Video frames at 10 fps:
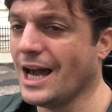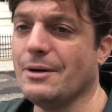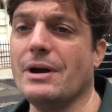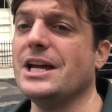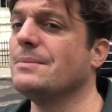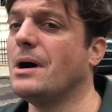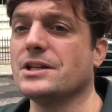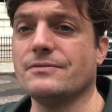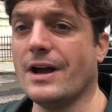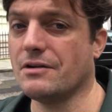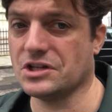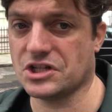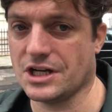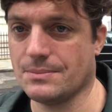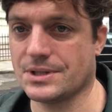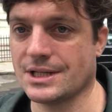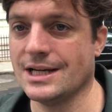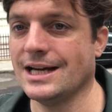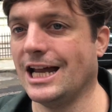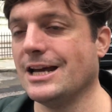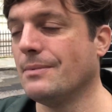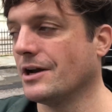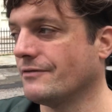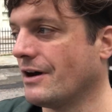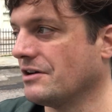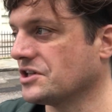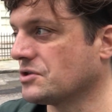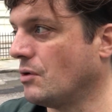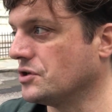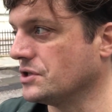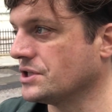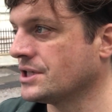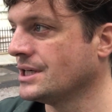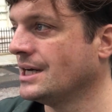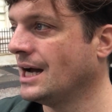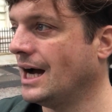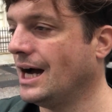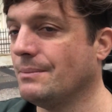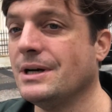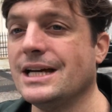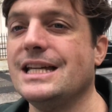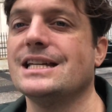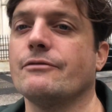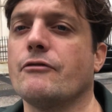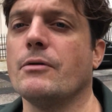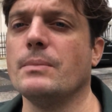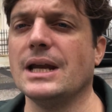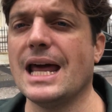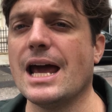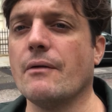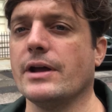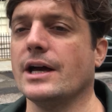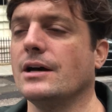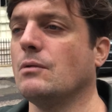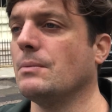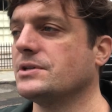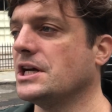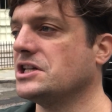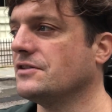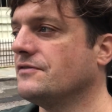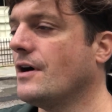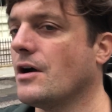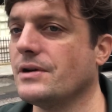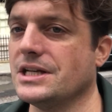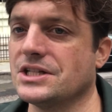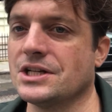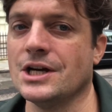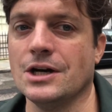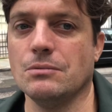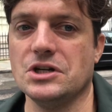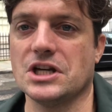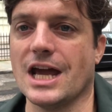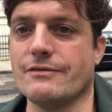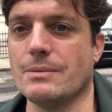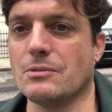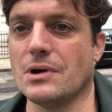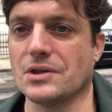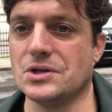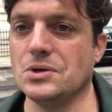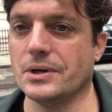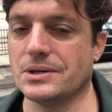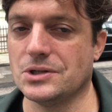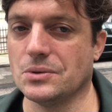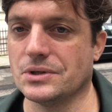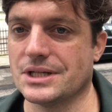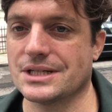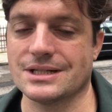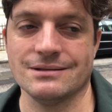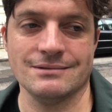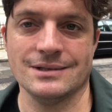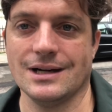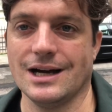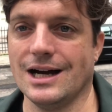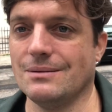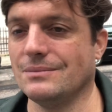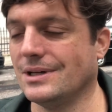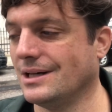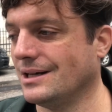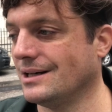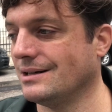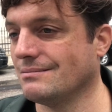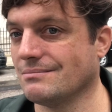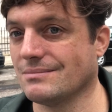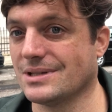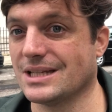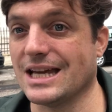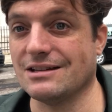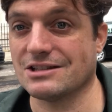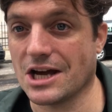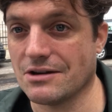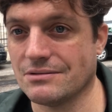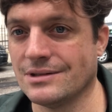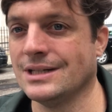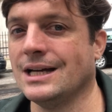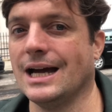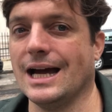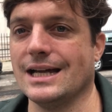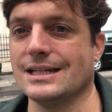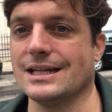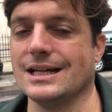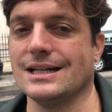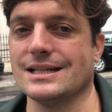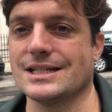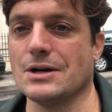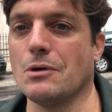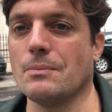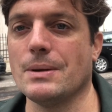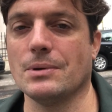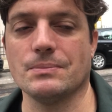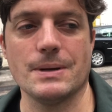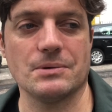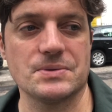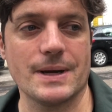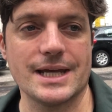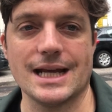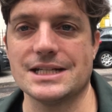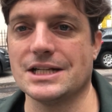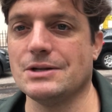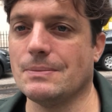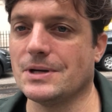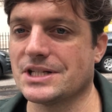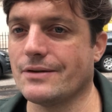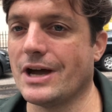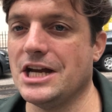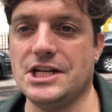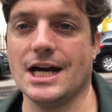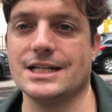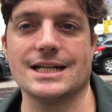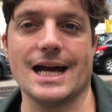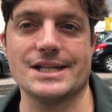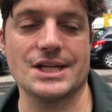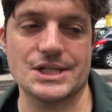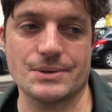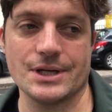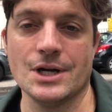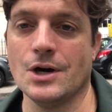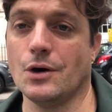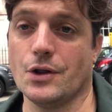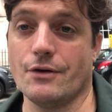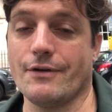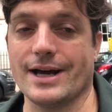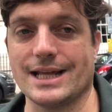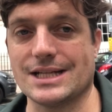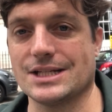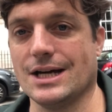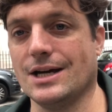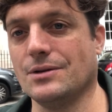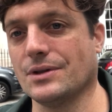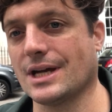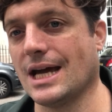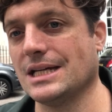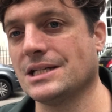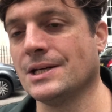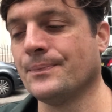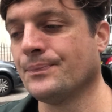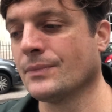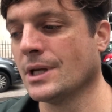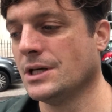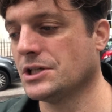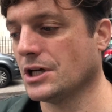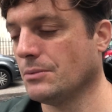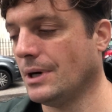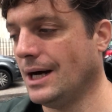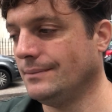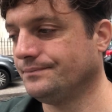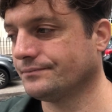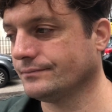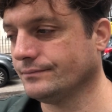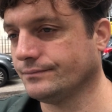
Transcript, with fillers: Anyway, he commanded various ships and he commanded various squadrons. Um, he suffered from malaria one stage in the Far East, which gave him rather jaundiced um, uh, skin tone and uh, so on. People, people speculated he must have Asiatic ancestry, although in fact that's uh, not the case. So um,